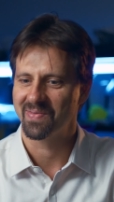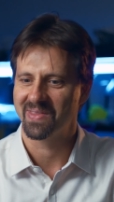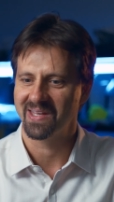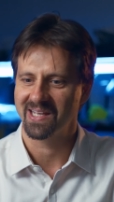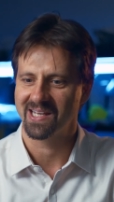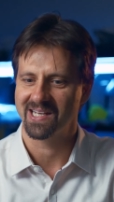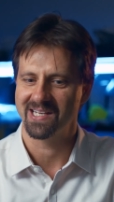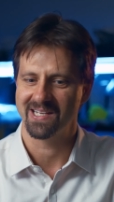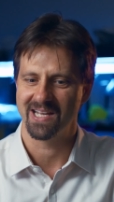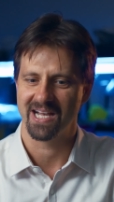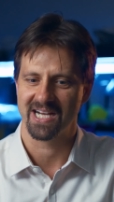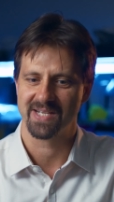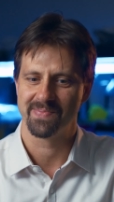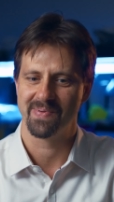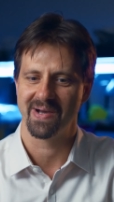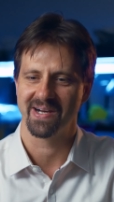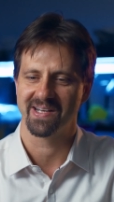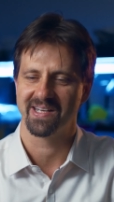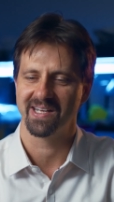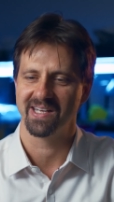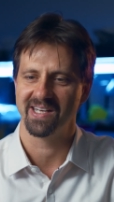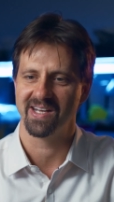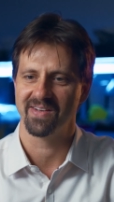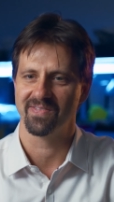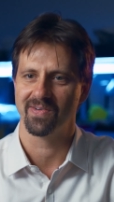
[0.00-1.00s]
something and
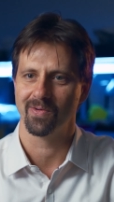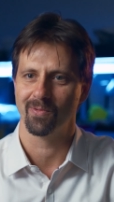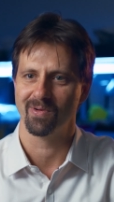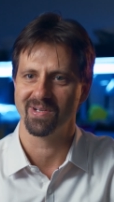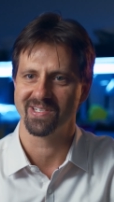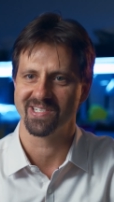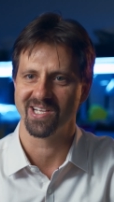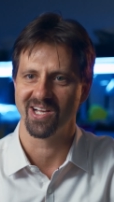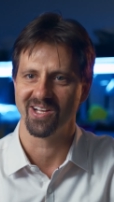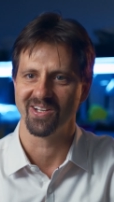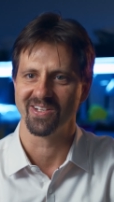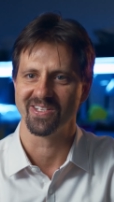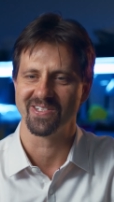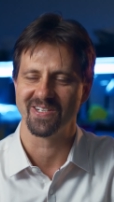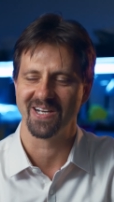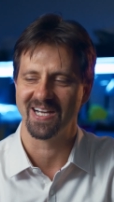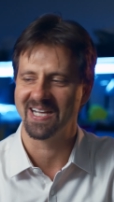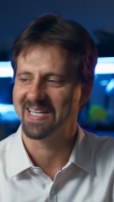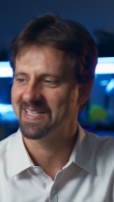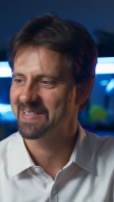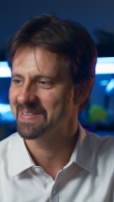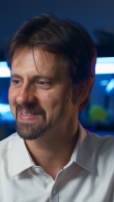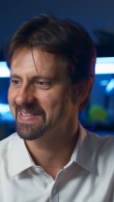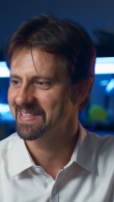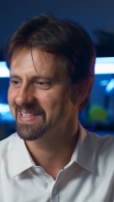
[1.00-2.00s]
expecting different results,
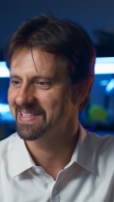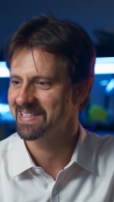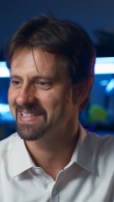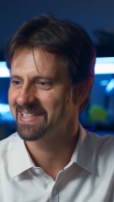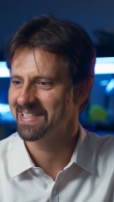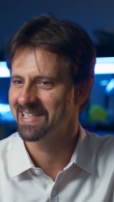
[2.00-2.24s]
right?